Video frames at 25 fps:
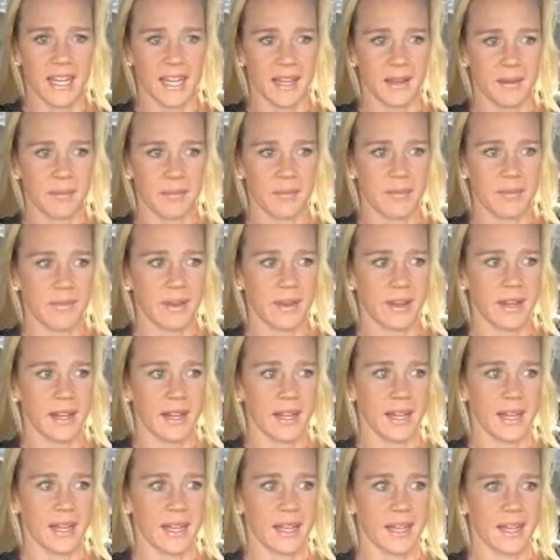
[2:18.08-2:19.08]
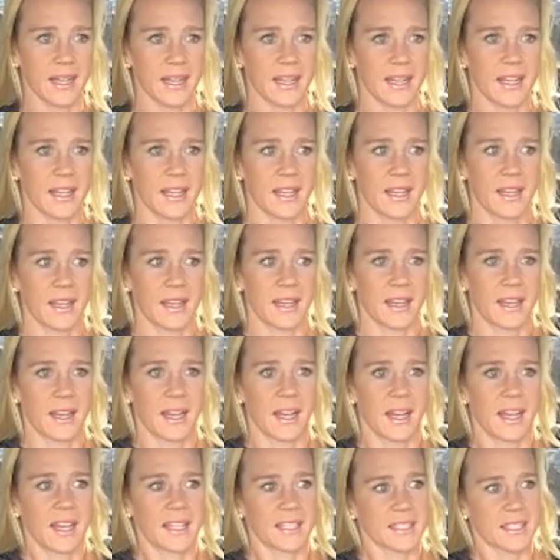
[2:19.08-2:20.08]
I'm uh
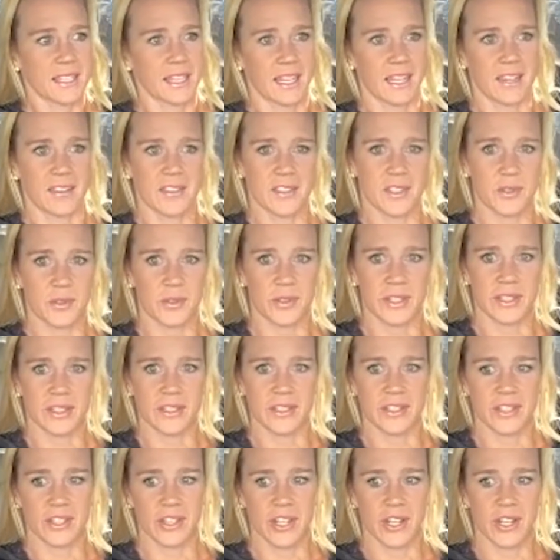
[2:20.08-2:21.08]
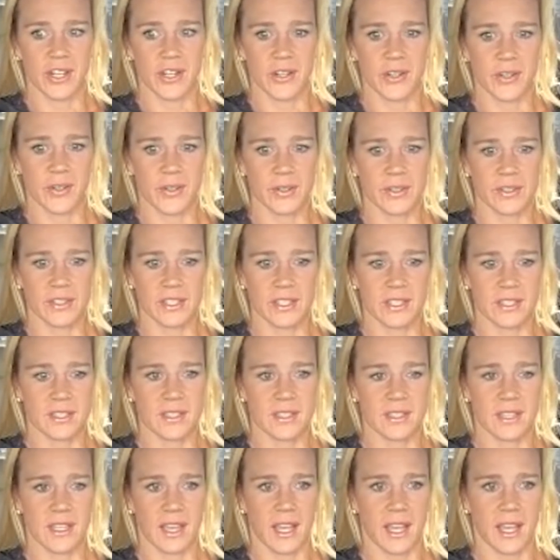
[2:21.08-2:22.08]
kind of surreal, you know, just
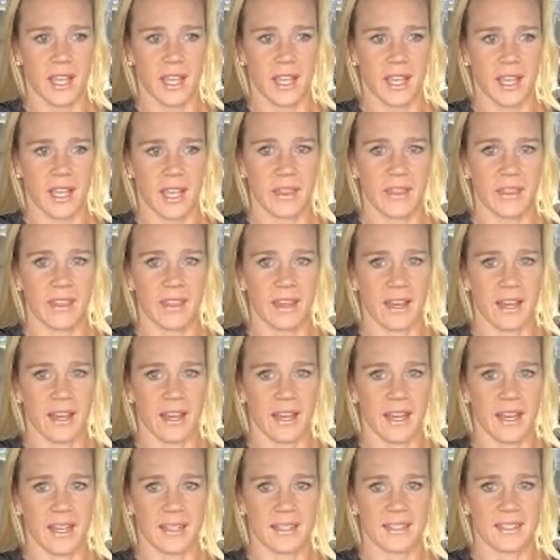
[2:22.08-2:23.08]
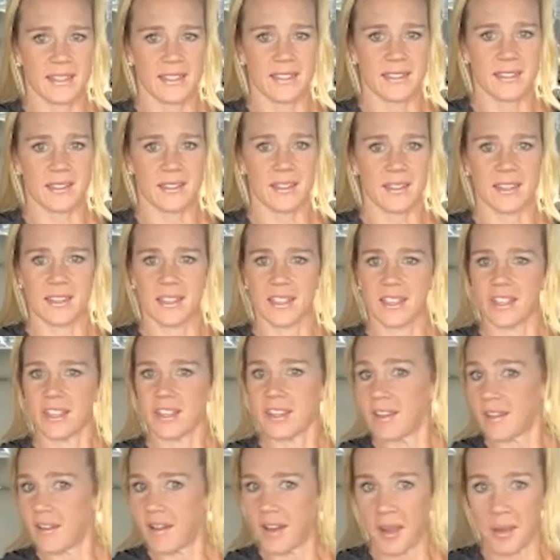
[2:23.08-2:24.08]
the company that
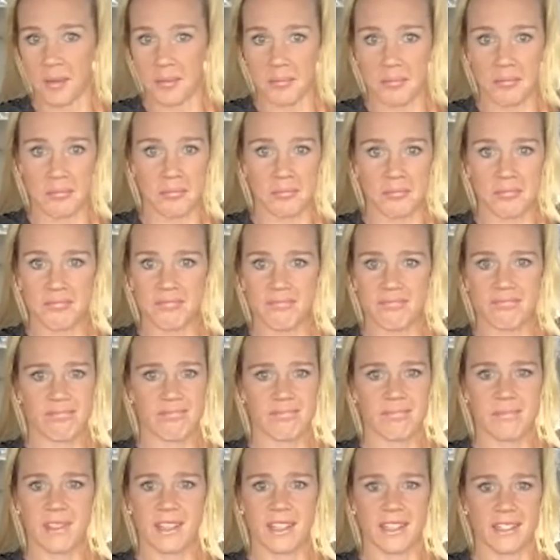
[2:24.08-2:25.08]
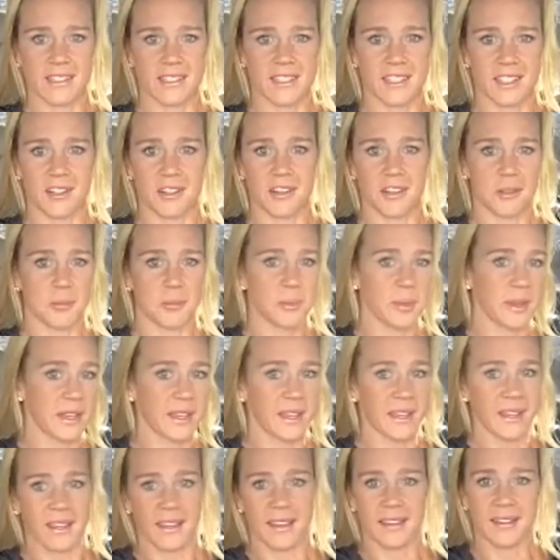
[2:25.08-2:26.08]
I'm considered to
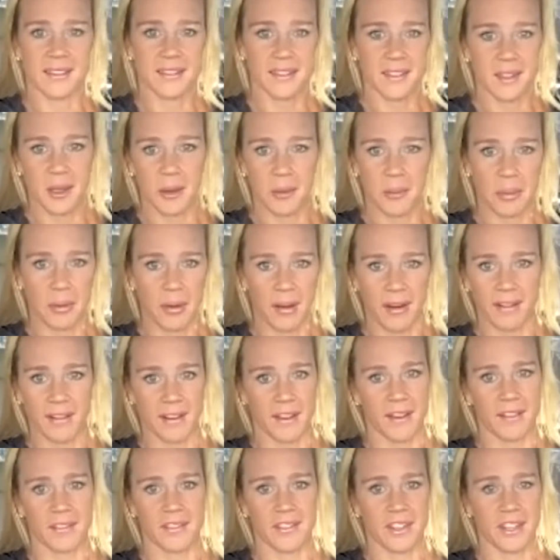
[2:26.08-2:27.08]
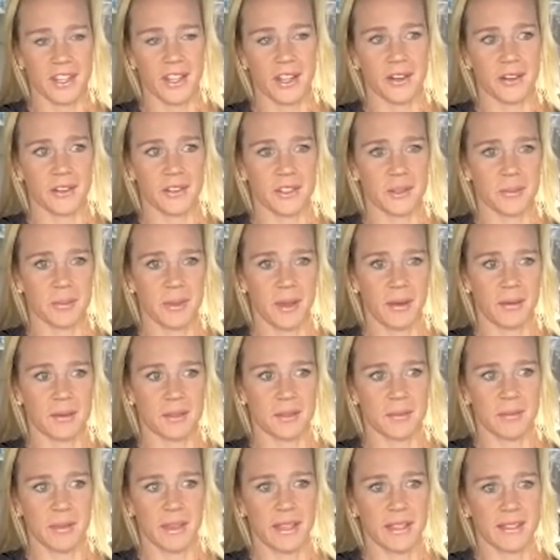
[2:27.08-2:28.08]
be a part of, you know, to be able
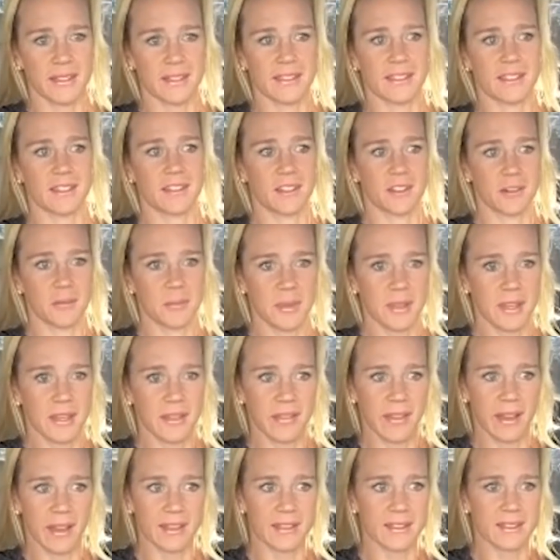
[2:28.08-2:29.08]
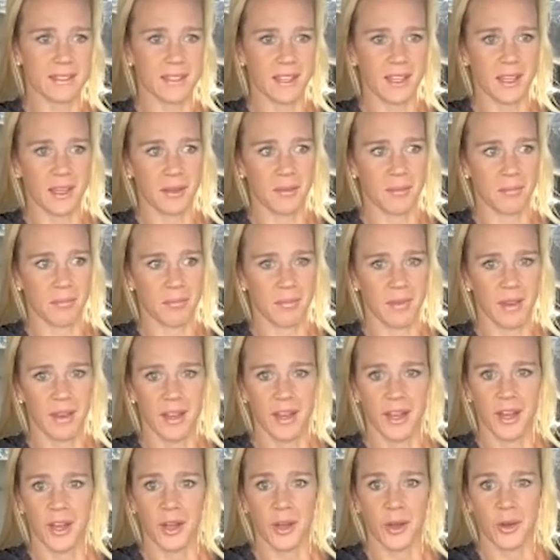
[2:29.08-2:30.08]
to be considered to be in that same
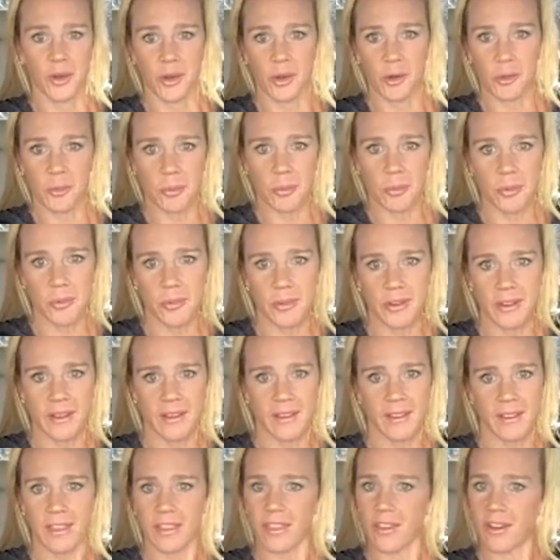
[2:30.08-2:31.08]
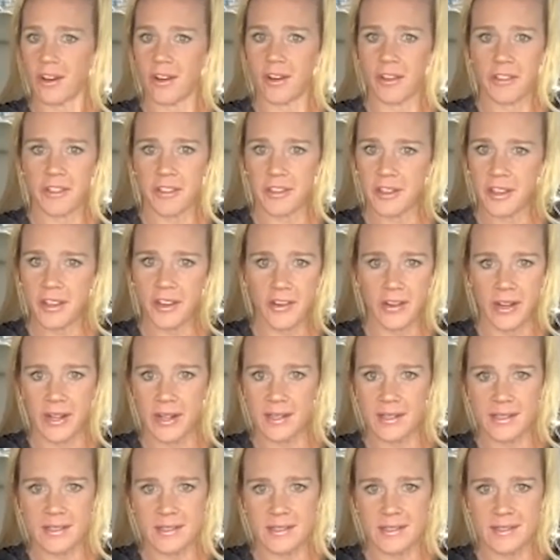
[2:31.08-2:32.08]
group with all the
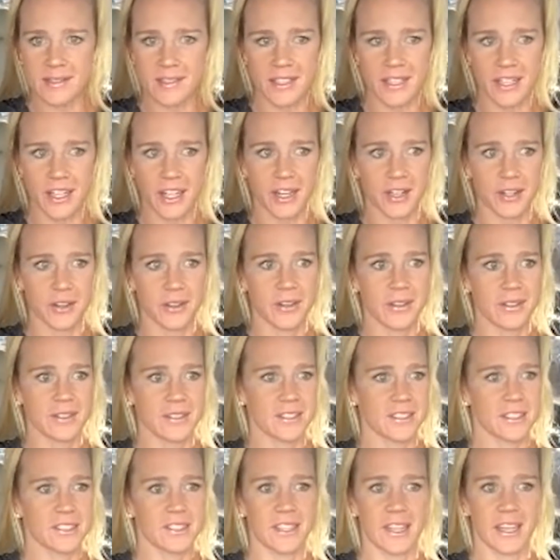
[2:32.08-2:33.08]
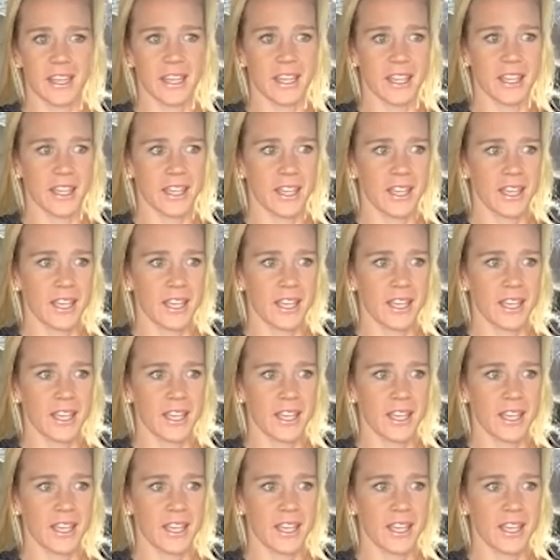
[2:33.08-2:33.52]
greatest, you know, like,